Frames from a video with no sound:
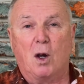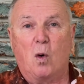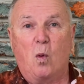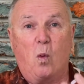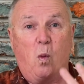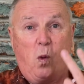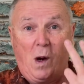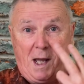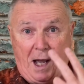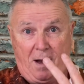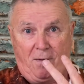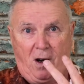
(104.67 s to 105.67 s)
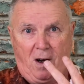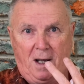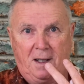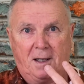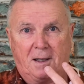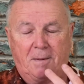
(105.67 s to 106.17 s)
We have
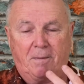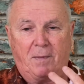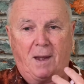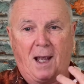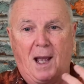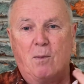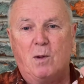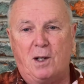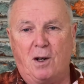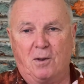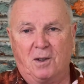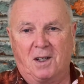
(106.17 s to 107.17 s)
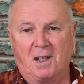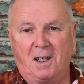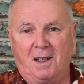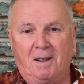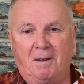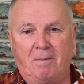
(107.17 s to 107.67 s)
eyes and we don't
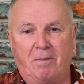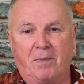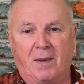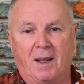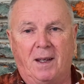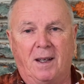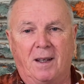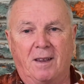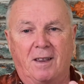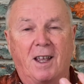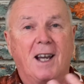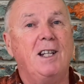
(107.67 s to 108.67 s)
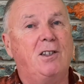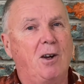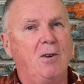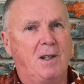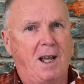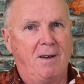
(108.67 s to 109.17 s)
see. They
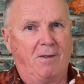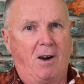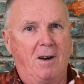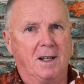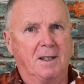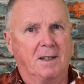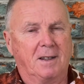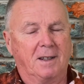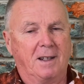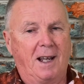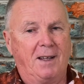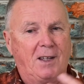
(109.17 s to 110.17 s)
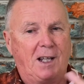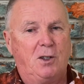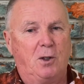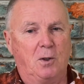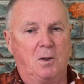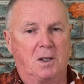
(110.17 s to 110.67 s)
don't have eyes and they
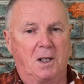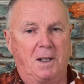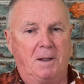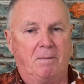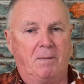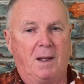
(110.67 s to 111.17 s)
do see.